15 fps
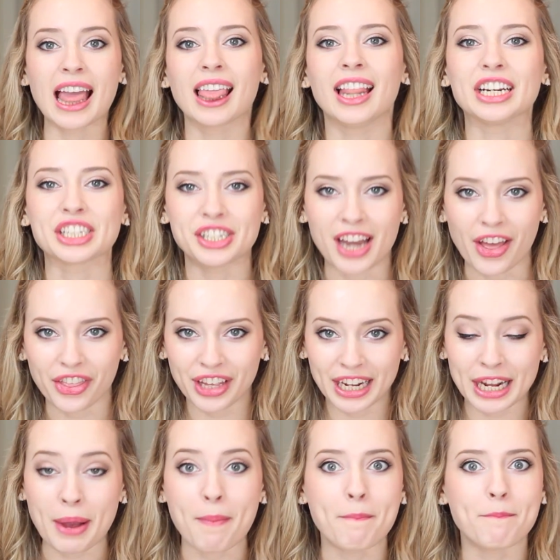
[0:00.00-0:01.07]
There's
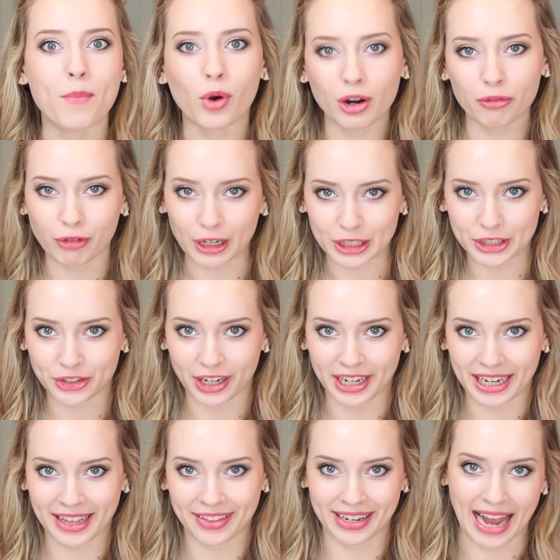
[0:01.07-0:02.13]
nothing more
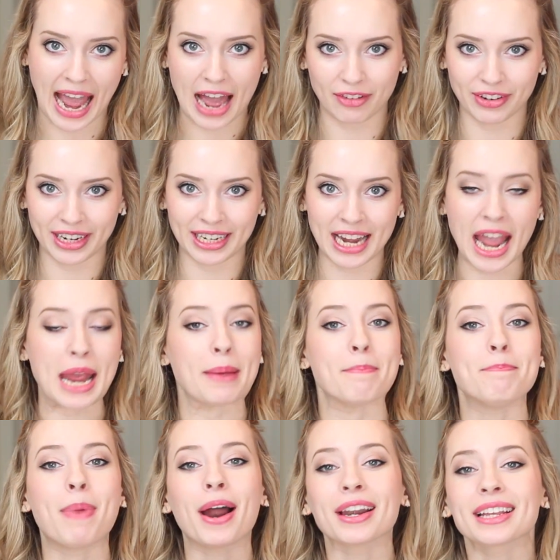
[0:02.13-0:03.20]
frustrating than having a
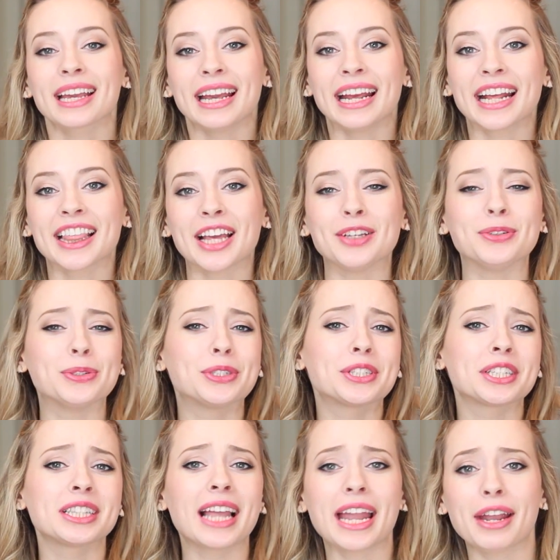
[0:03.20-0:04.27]
bundt cake that you
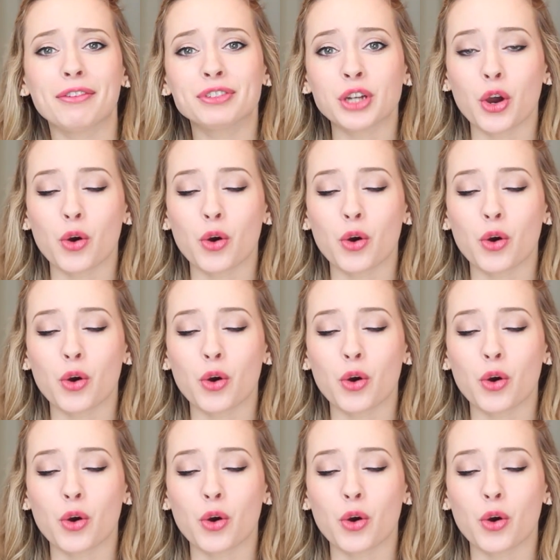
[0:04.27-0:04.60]
slaved